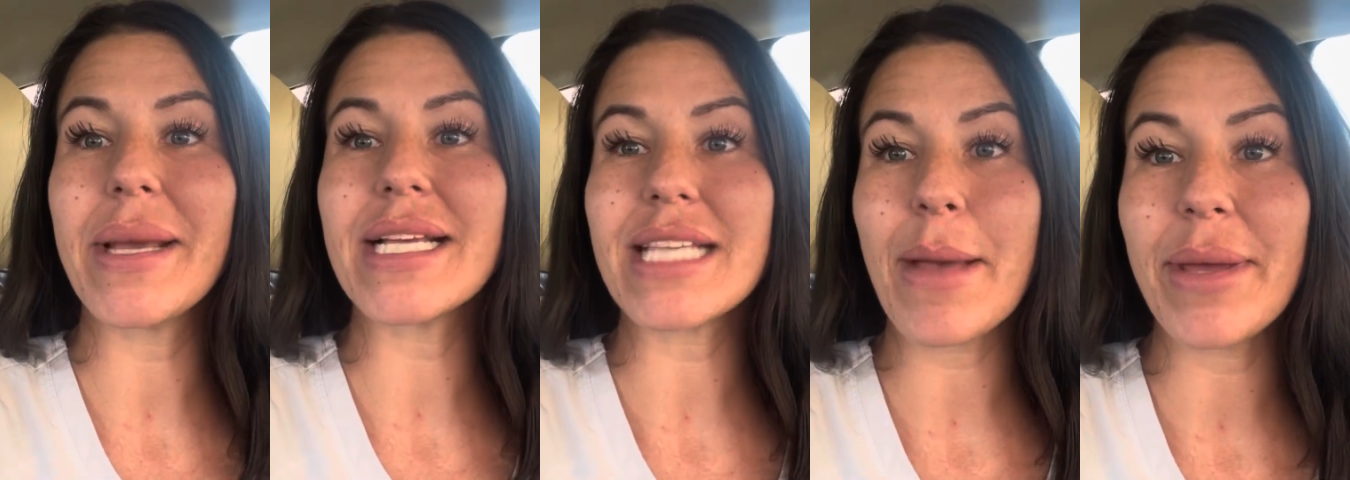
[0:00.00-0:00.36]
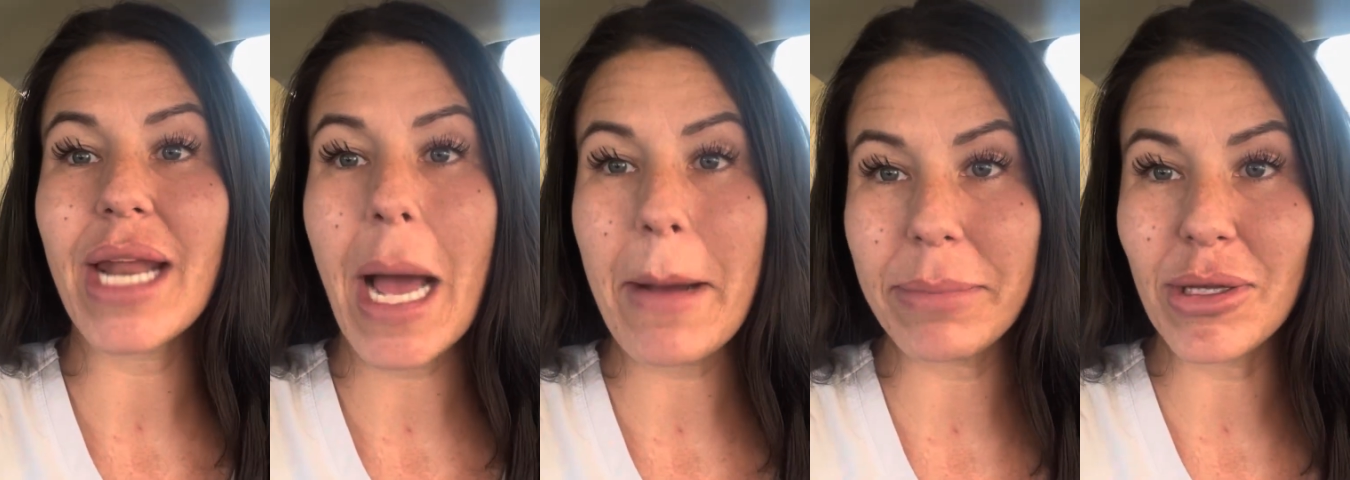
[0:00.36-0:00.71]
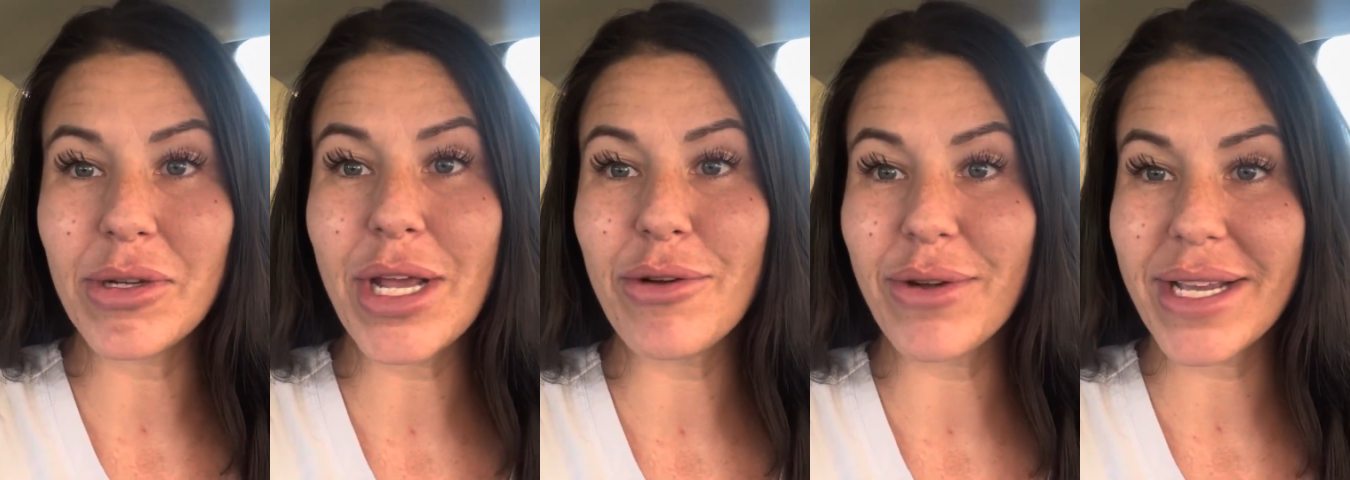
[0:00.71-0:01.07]
because I've been
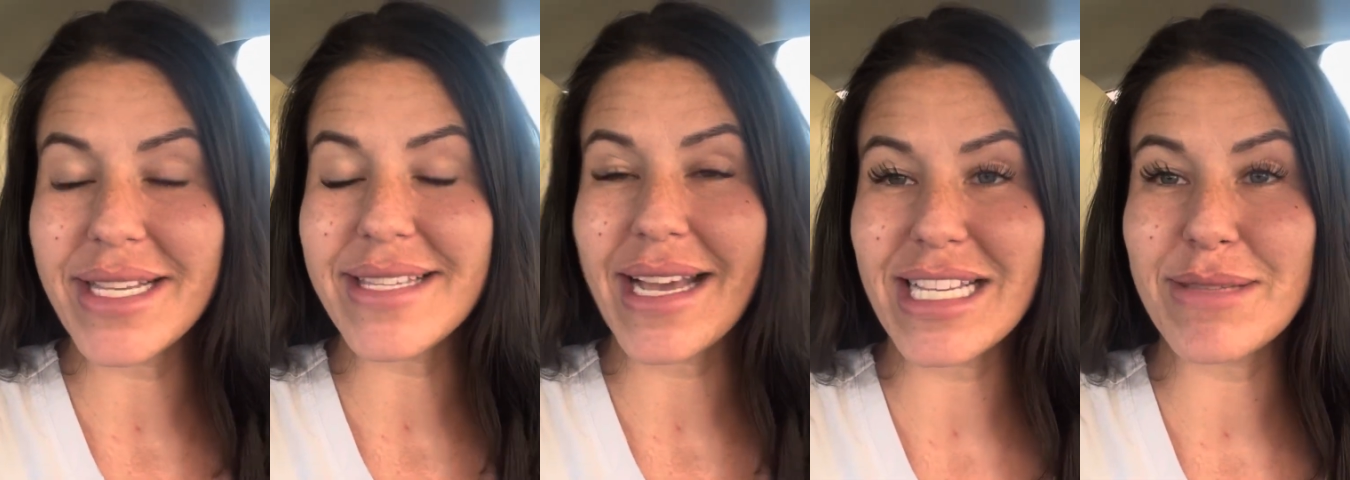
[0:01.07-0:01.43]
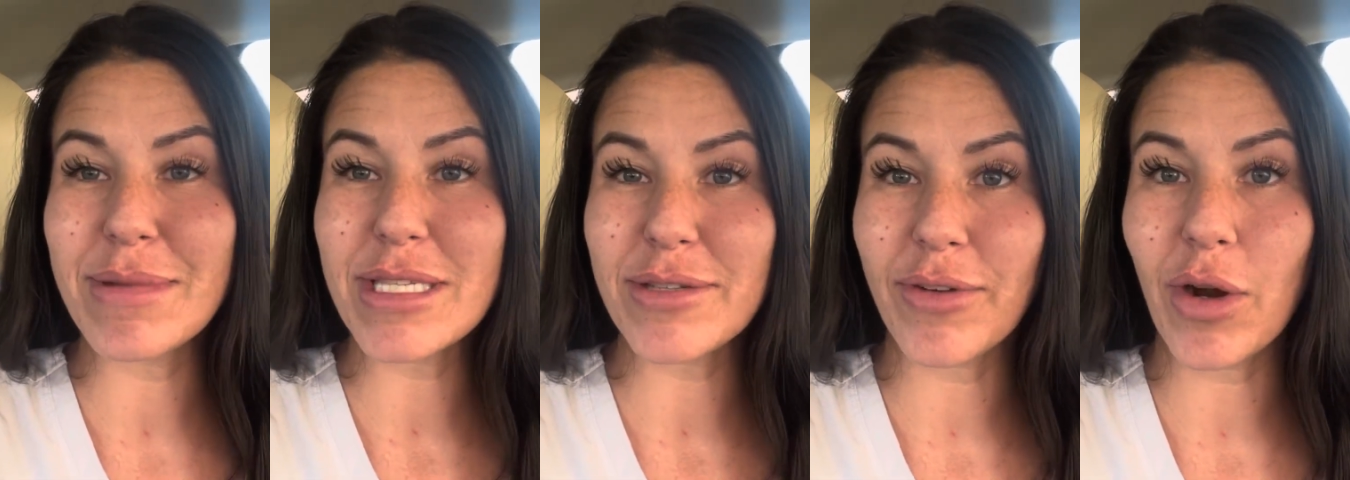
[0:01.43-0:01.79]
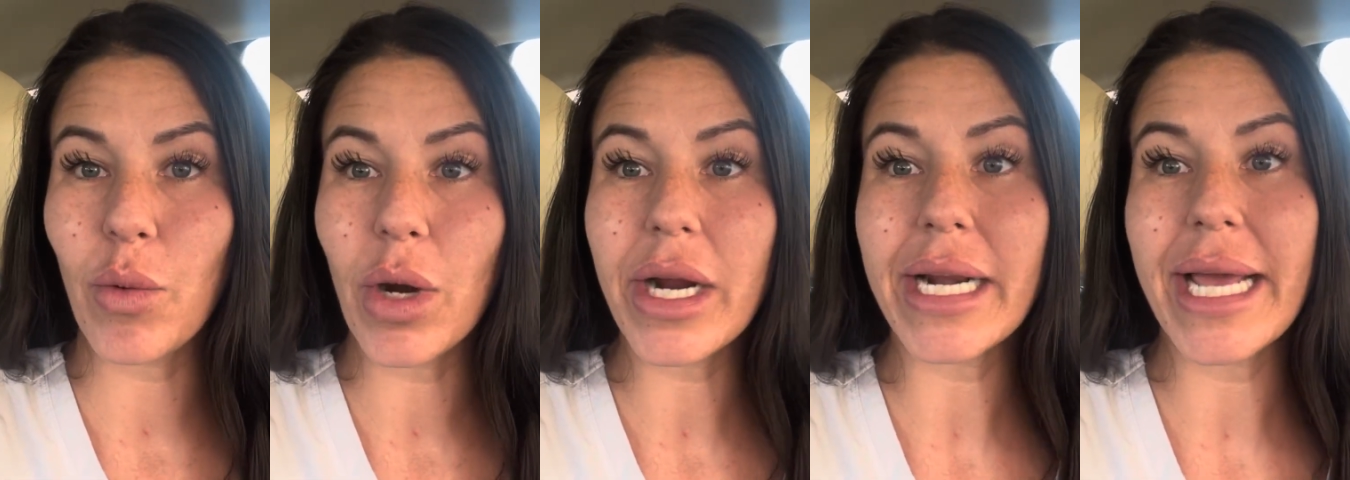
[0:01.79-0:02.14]
uploading reassessments
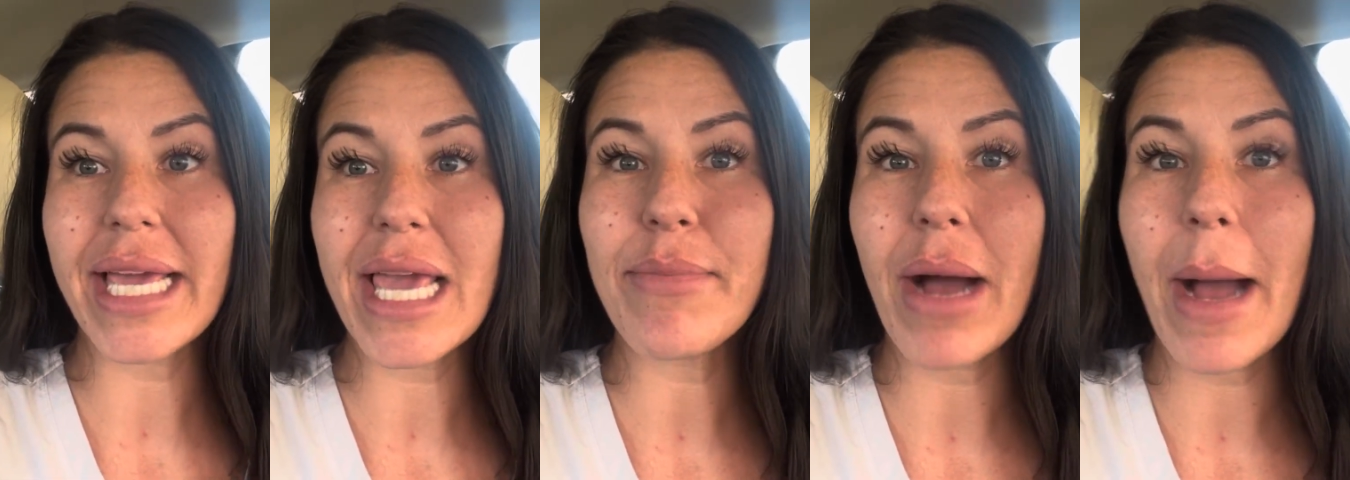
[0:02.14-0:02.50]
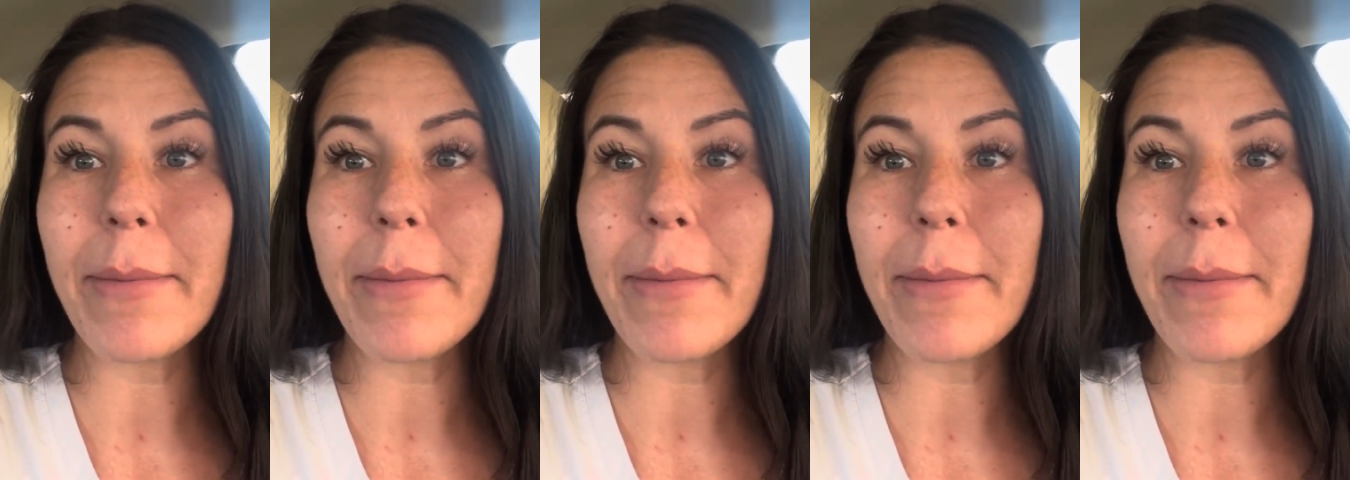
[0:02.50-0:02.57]
for work and I keep